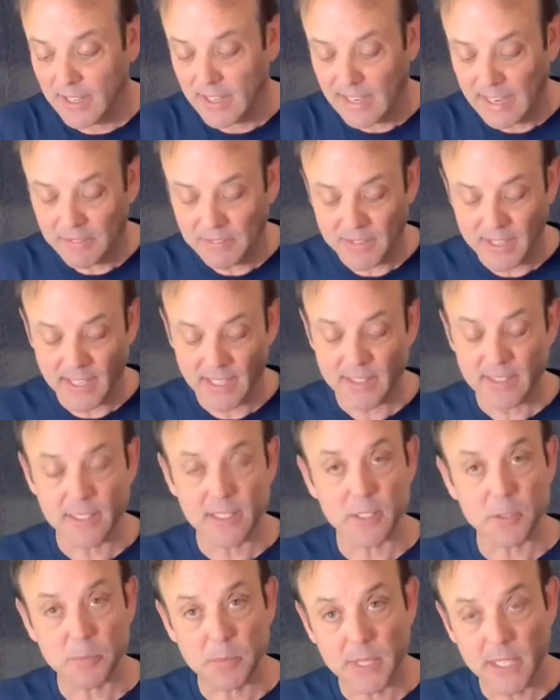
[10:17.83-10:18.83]
I've got
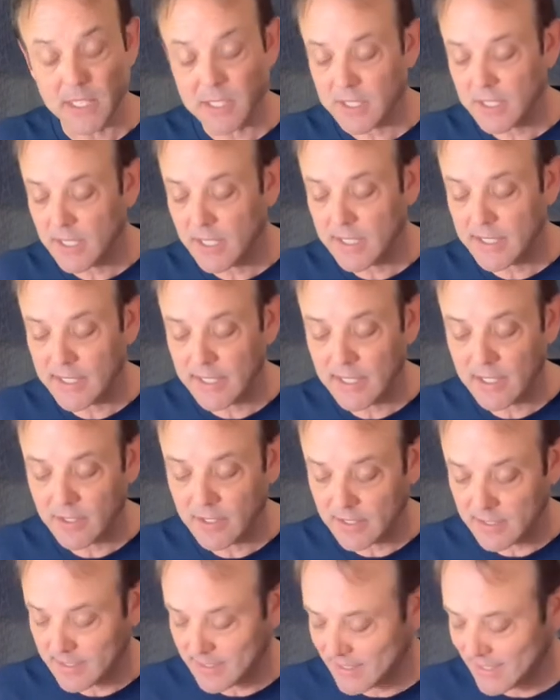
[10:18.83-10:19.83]
this piece cut down
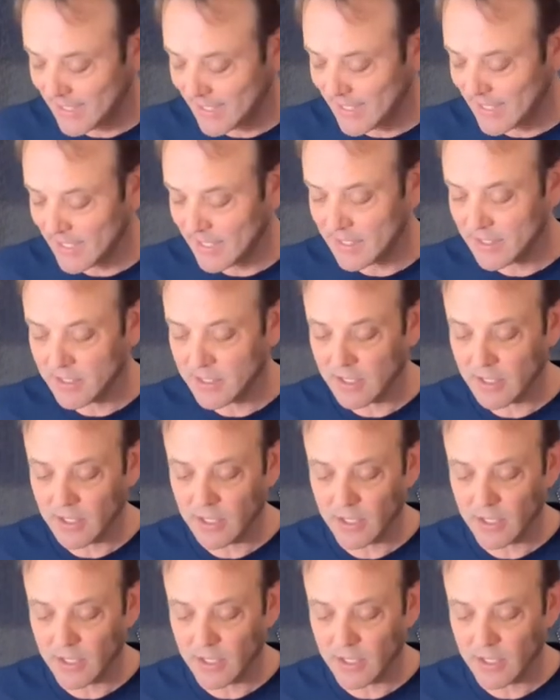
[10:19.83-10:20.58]
and sized